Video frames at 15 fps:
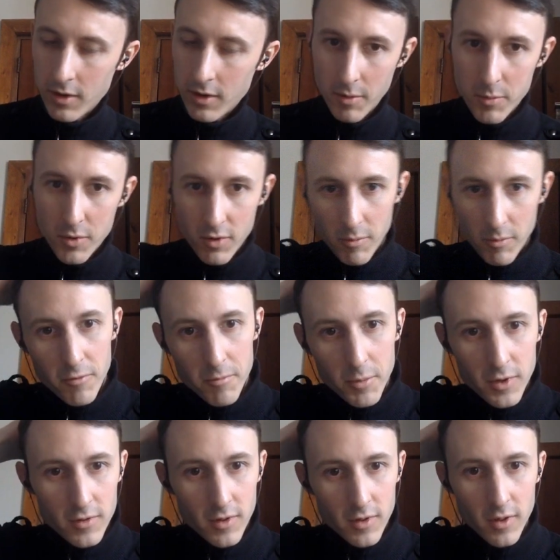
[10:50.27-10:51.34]
communal
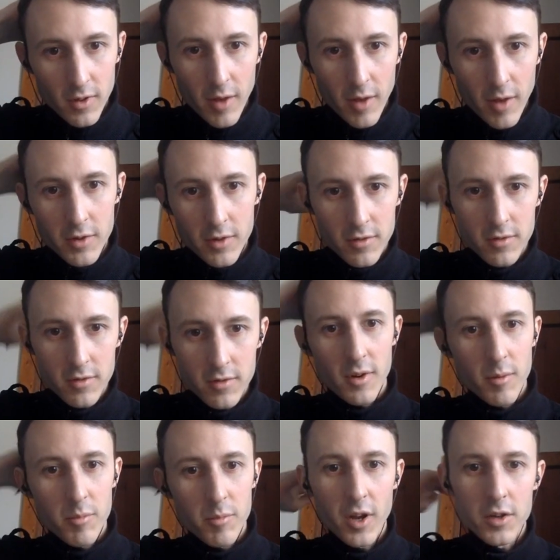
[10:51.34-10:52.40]
movements and leftist
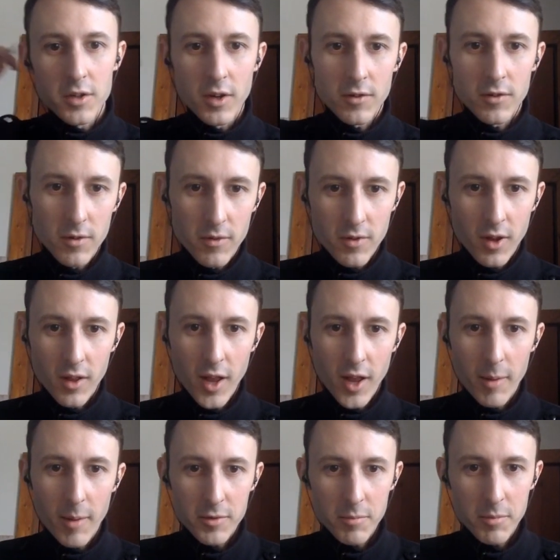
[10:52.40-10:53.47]
projects sort of
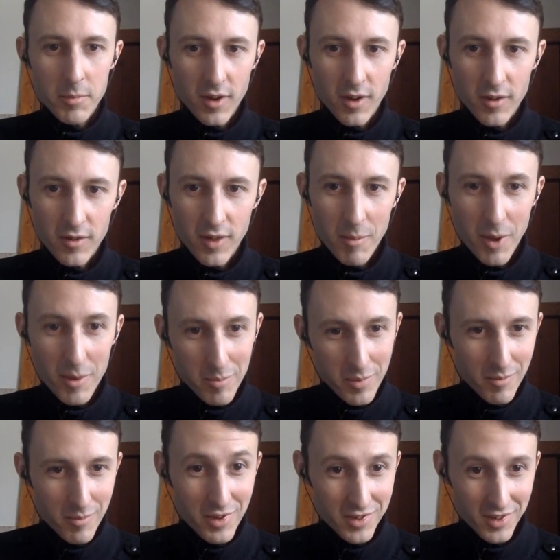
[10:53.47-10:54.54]
collapse because they might
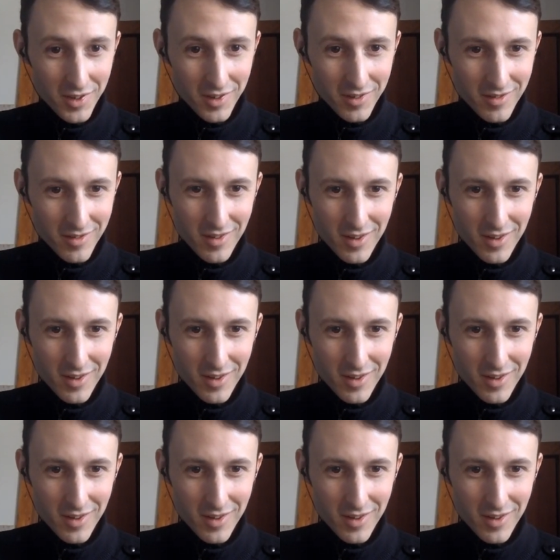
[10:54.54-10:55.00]
be missing